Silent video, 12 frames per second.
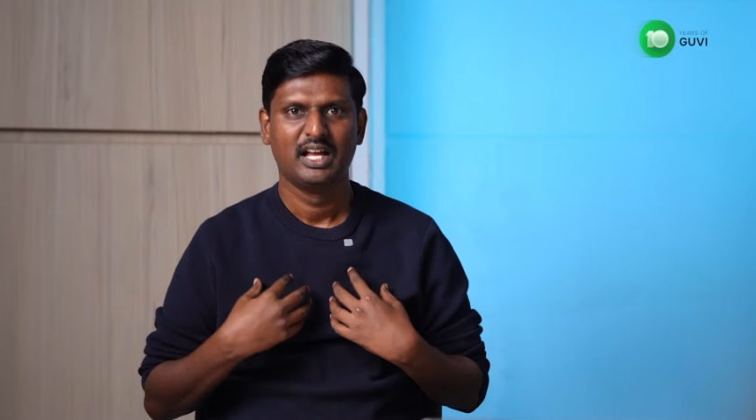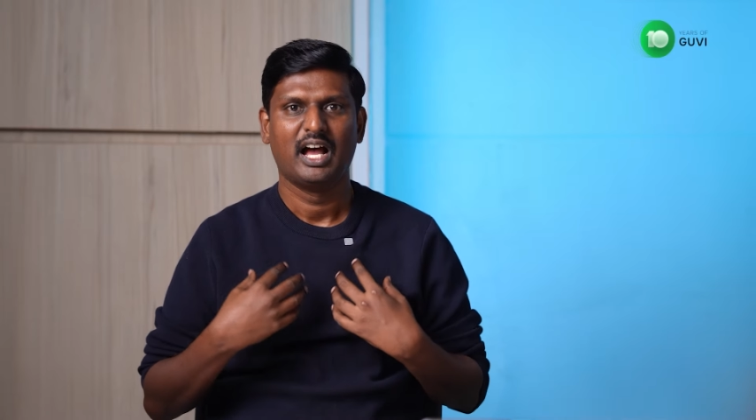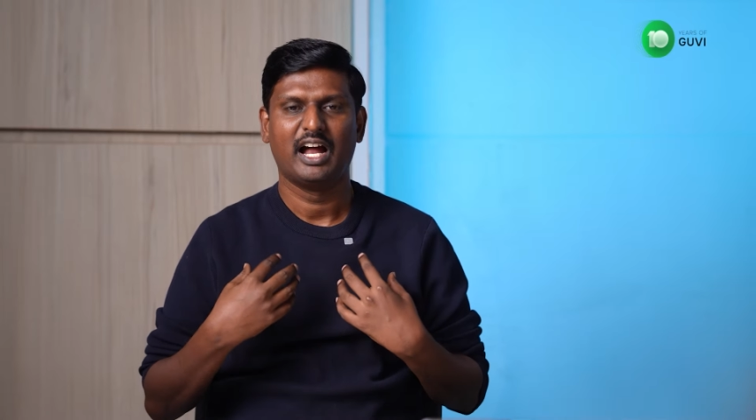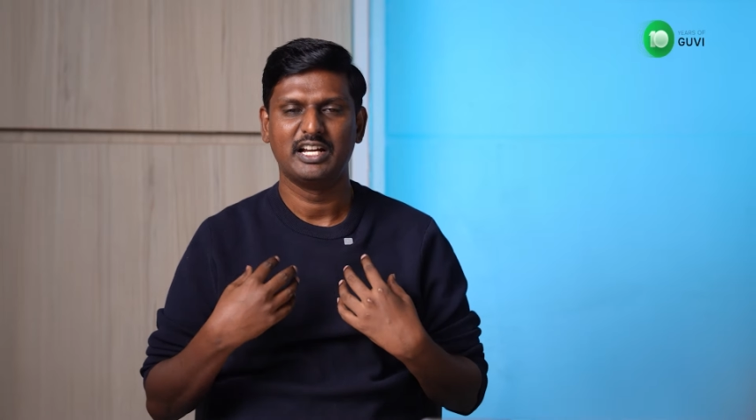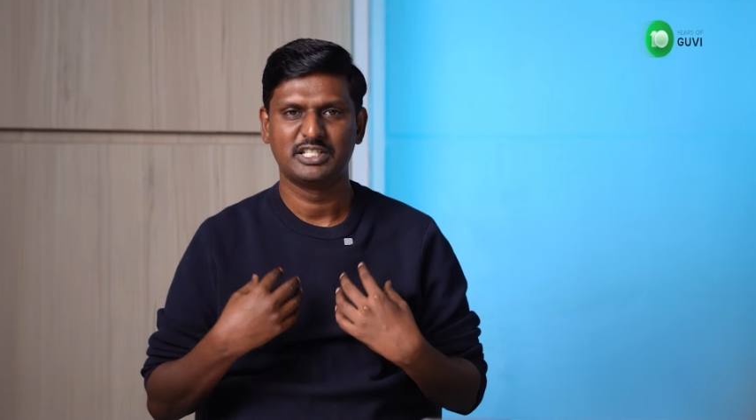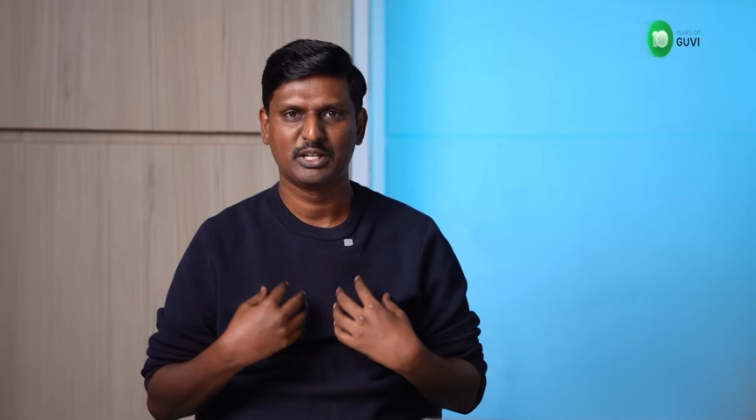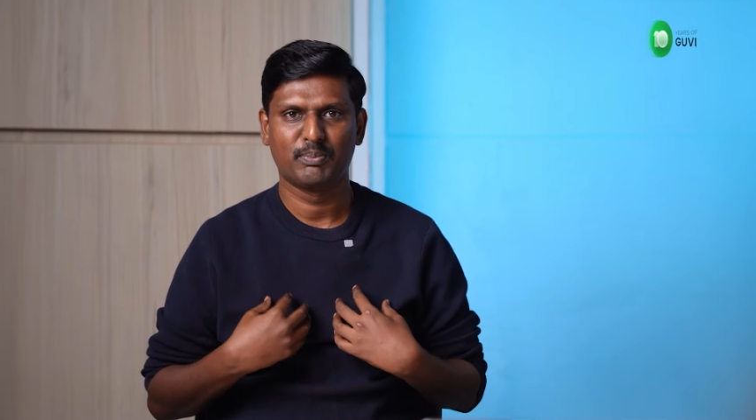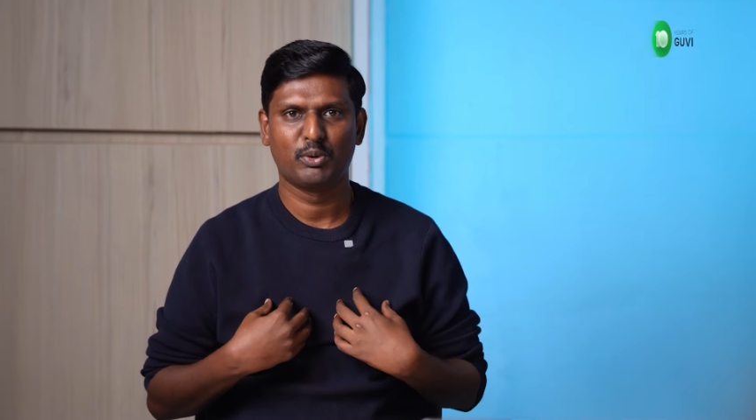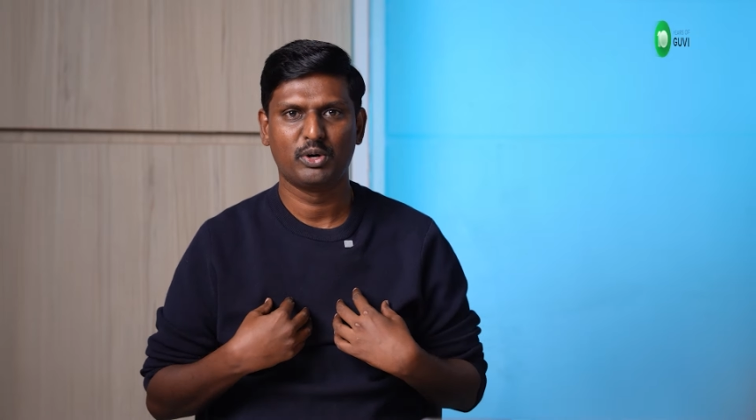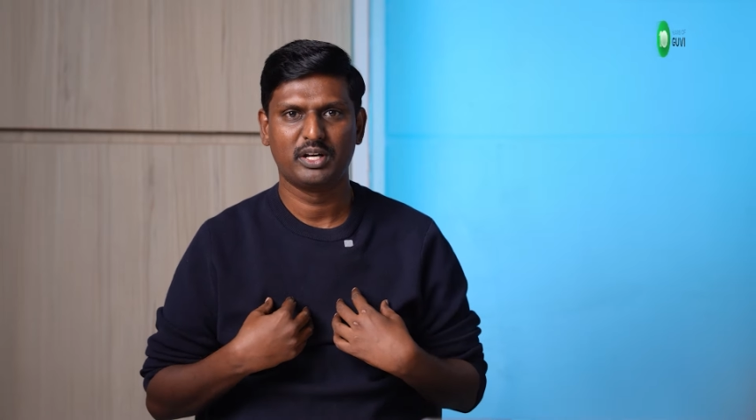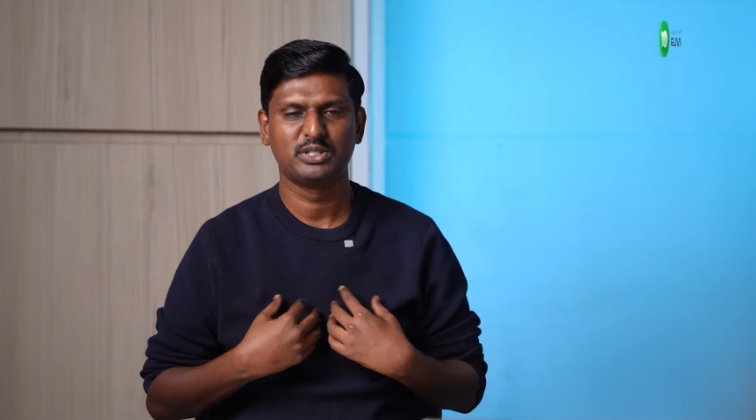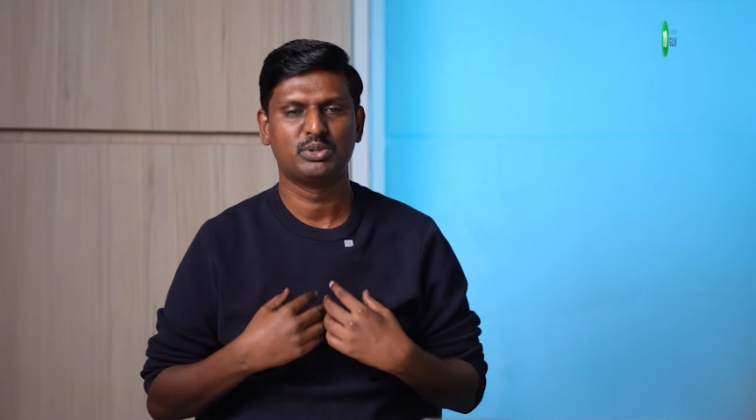and
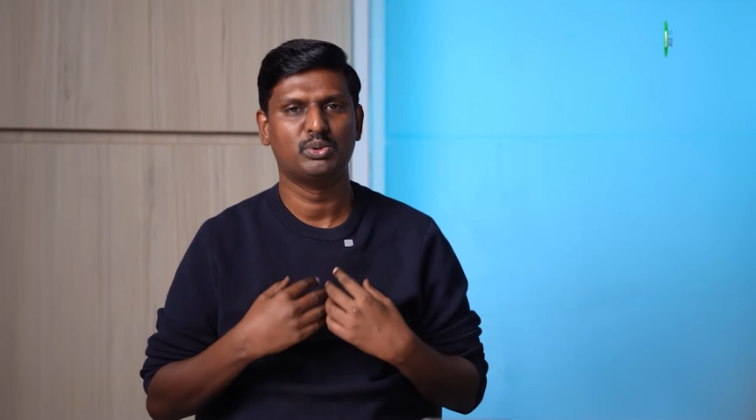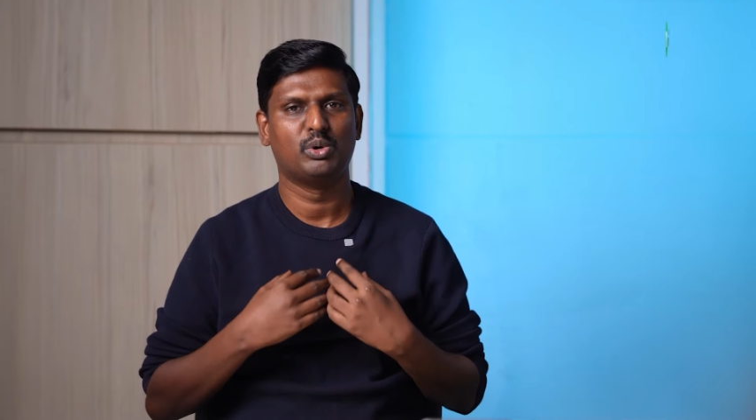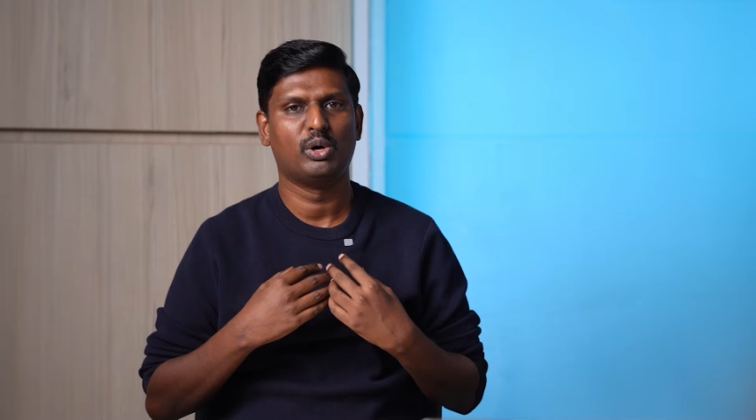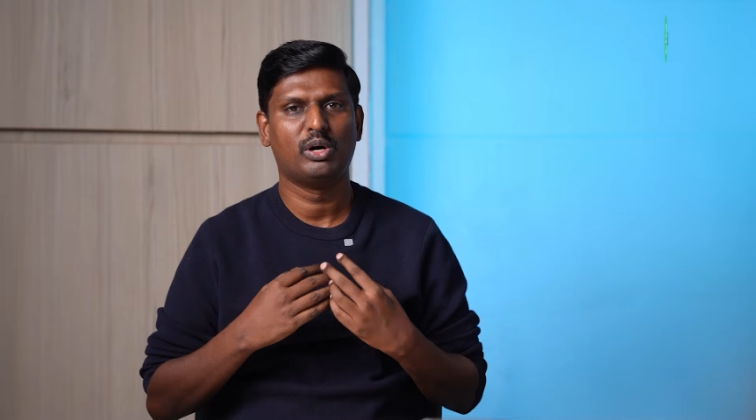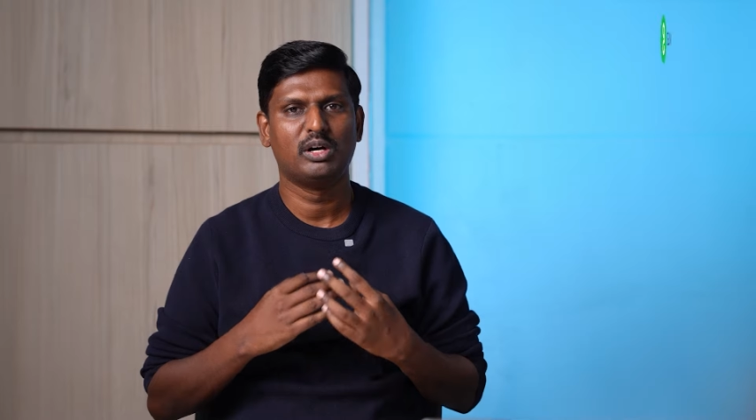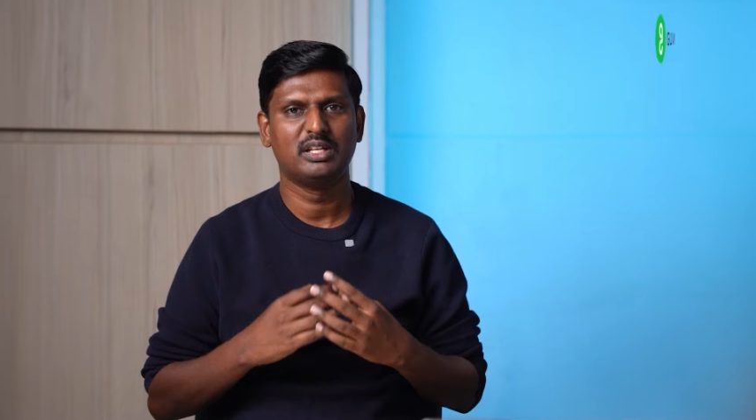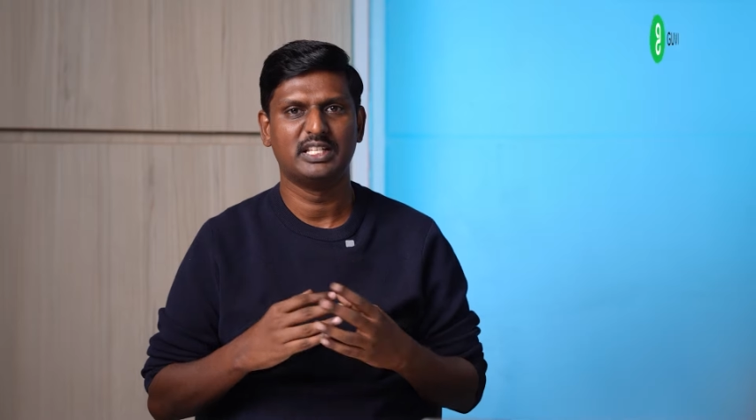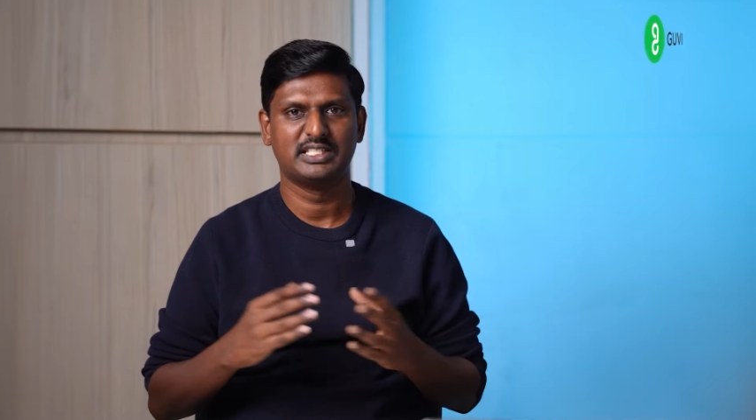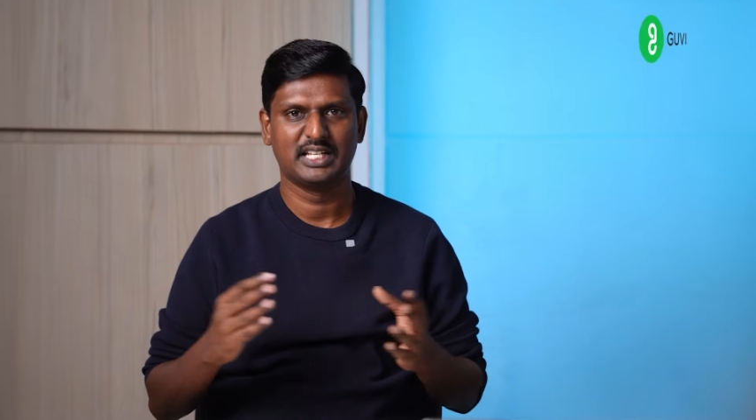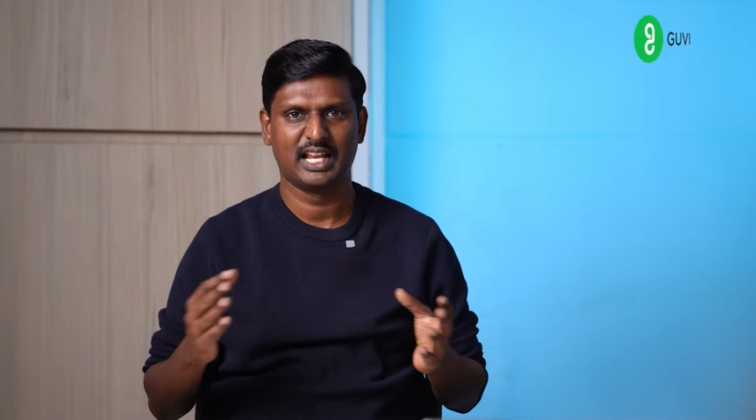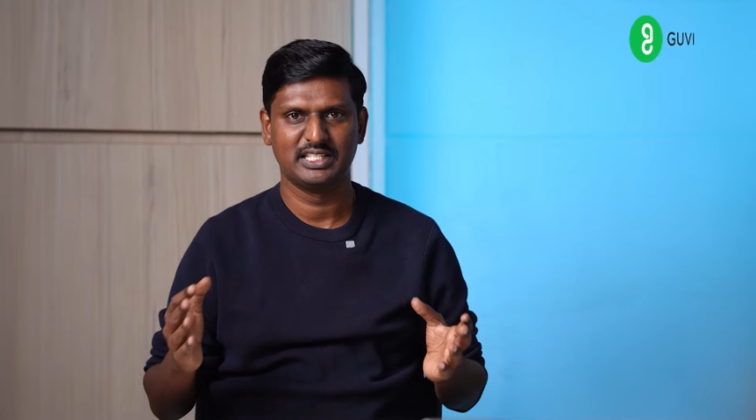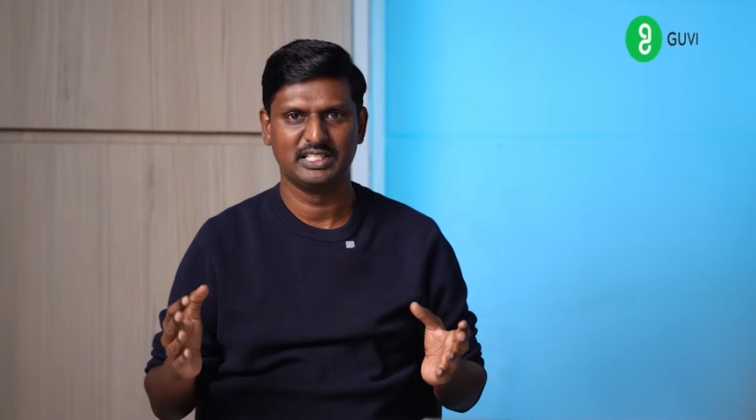supported us through all the
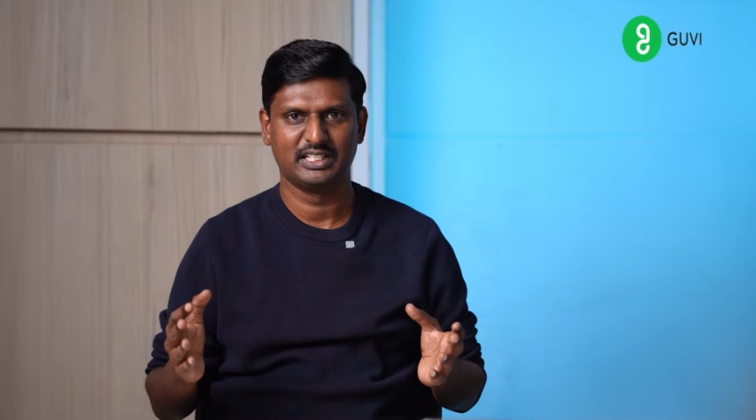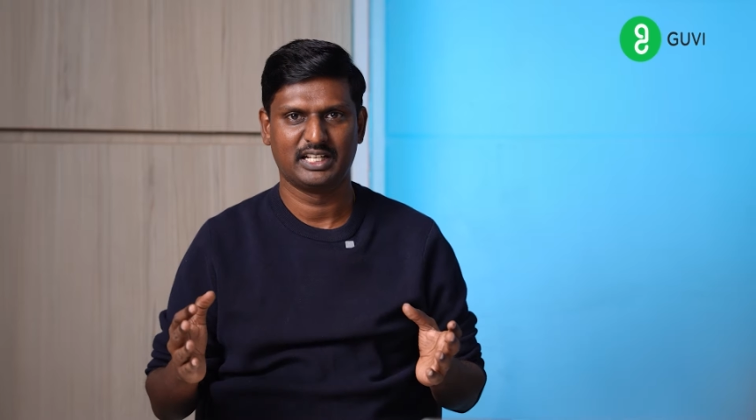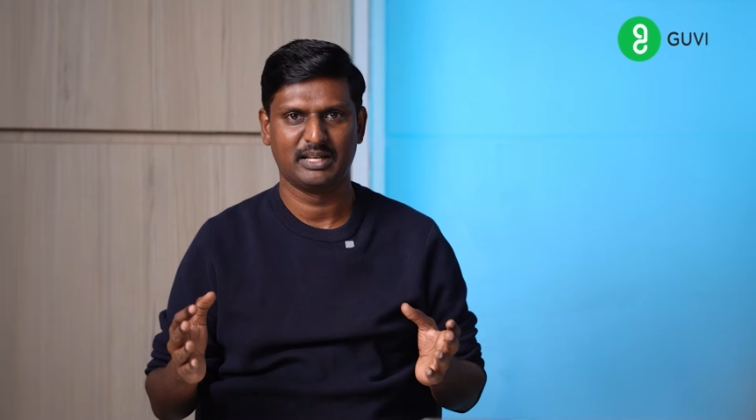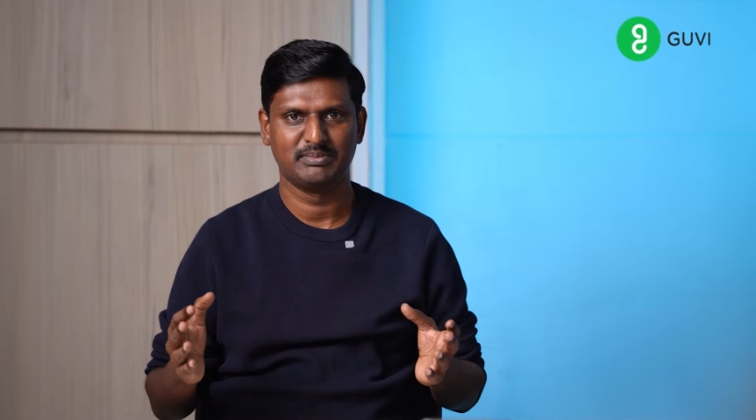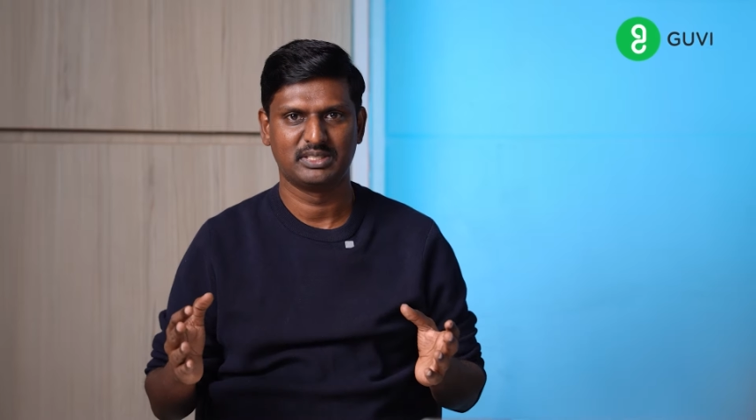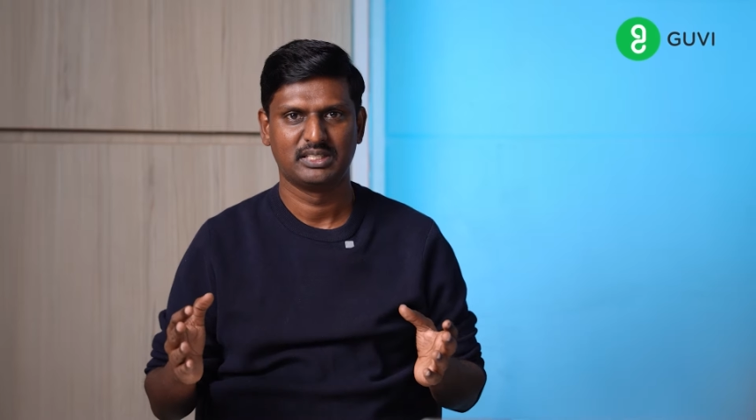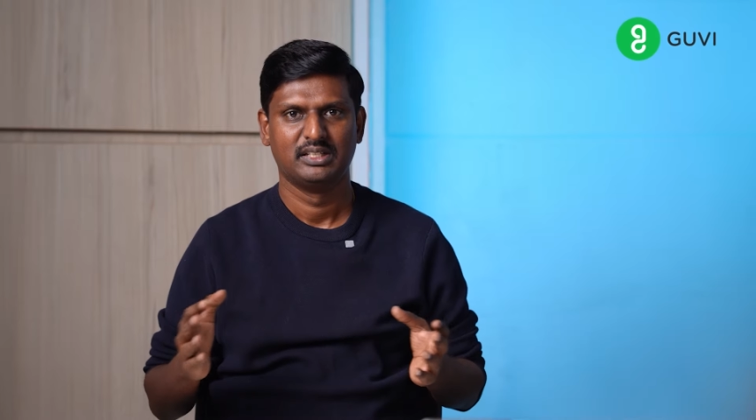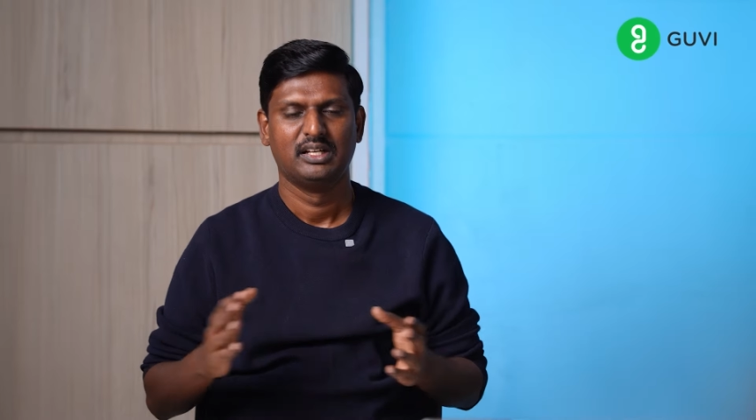challenging times.